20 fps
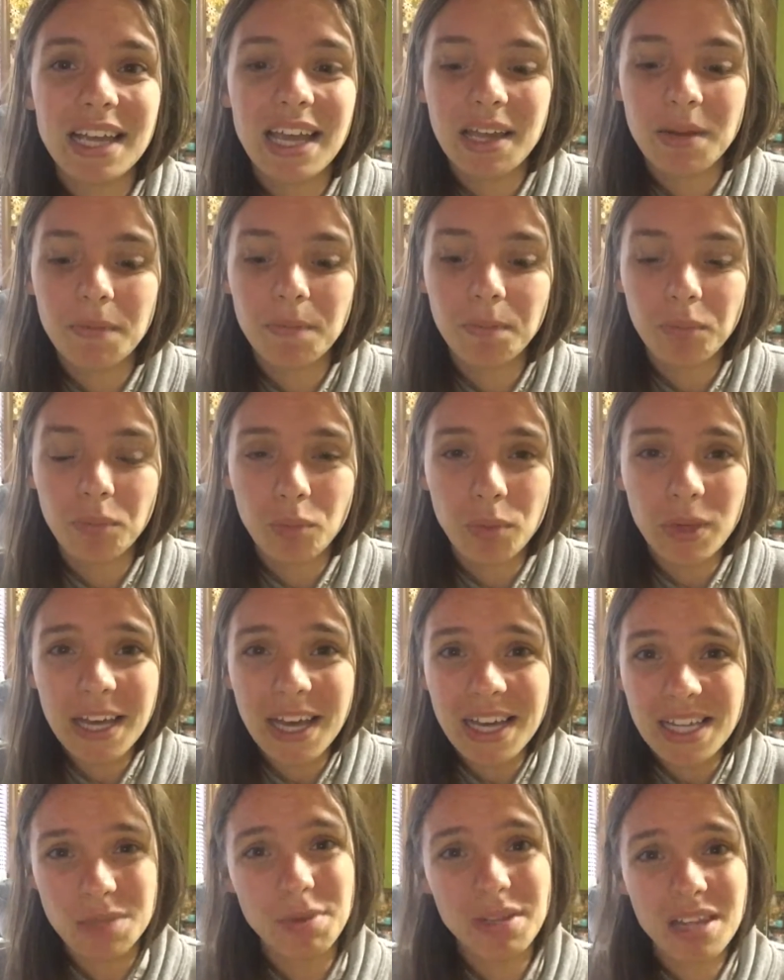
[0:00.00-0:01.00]
And
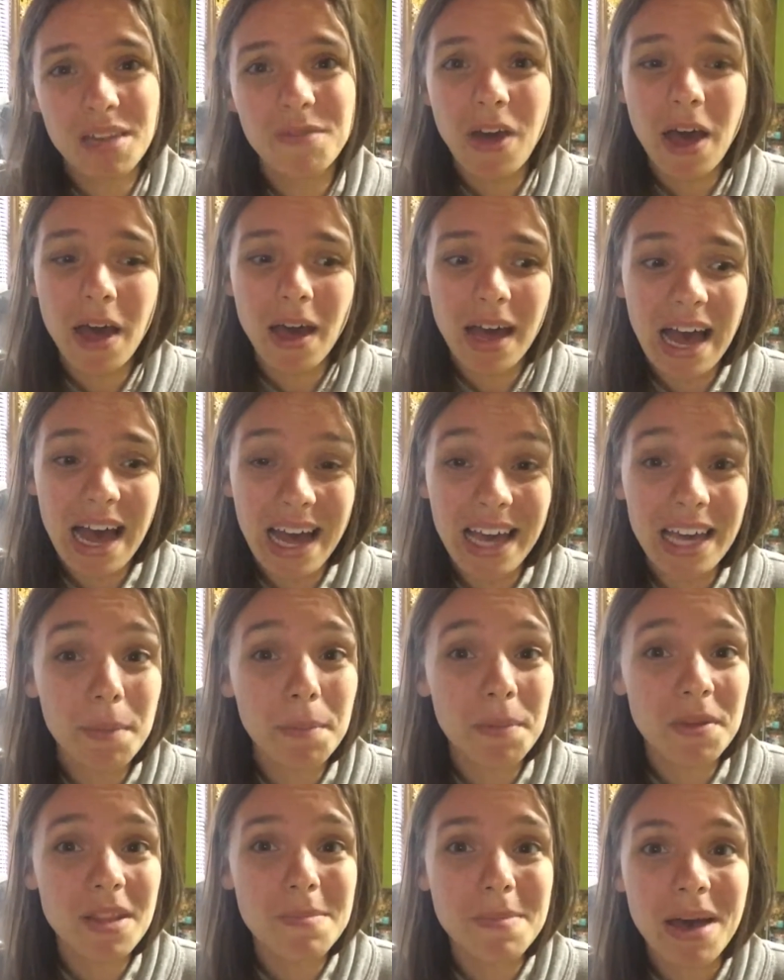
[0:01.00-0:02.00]
because we live high
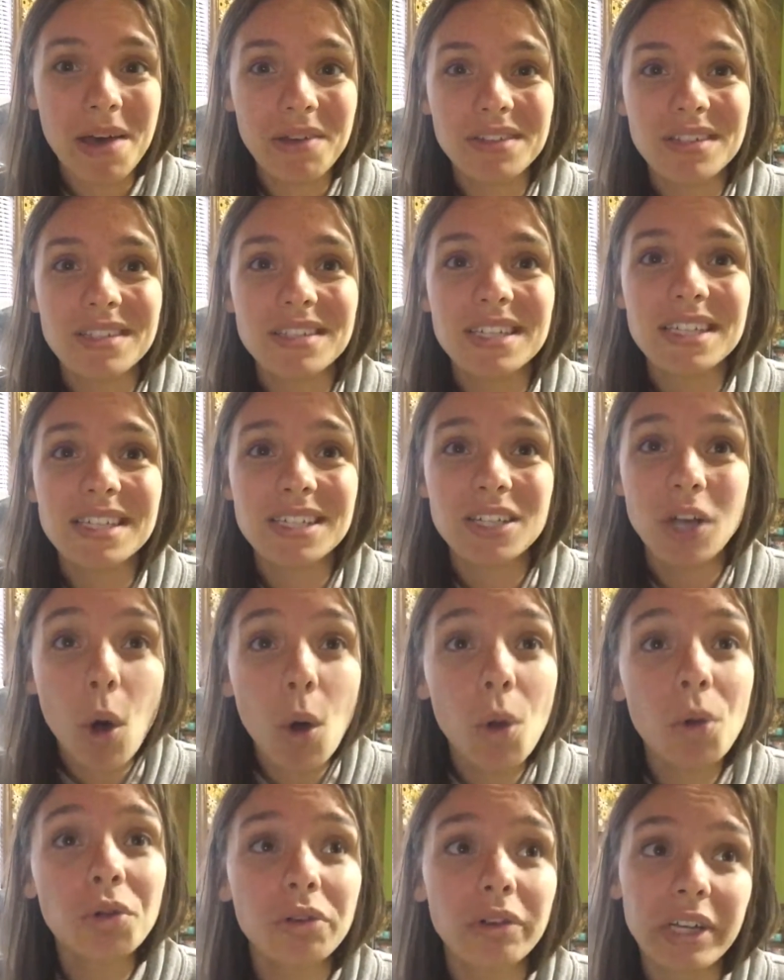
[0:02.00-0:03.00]
up in the mountains, it's
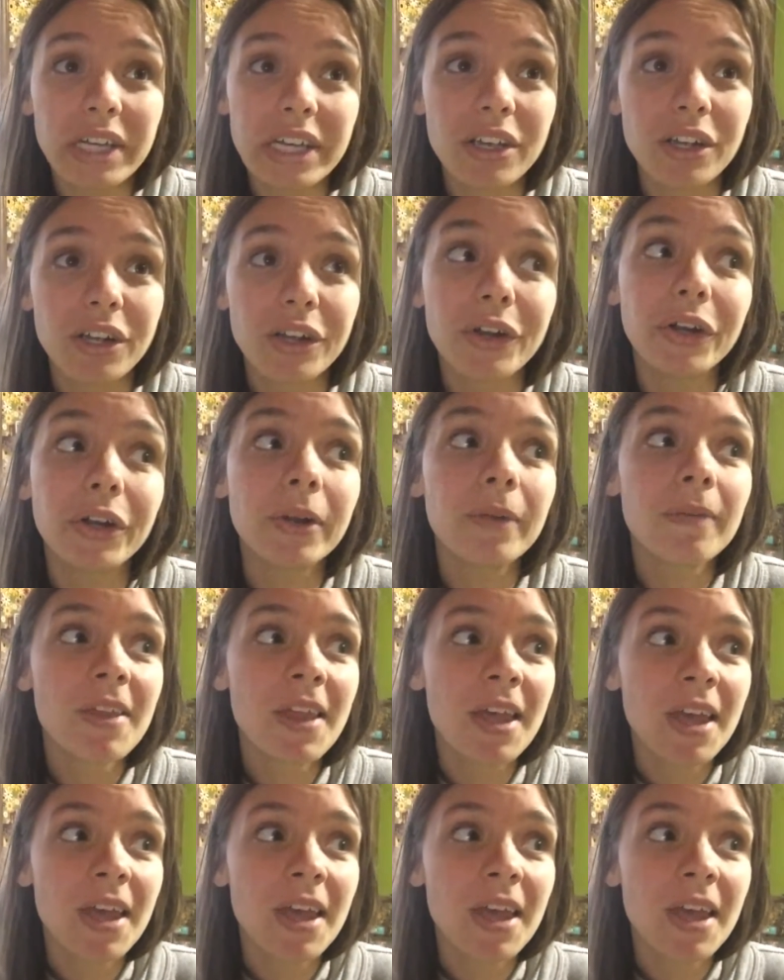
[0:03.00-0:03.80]
colder here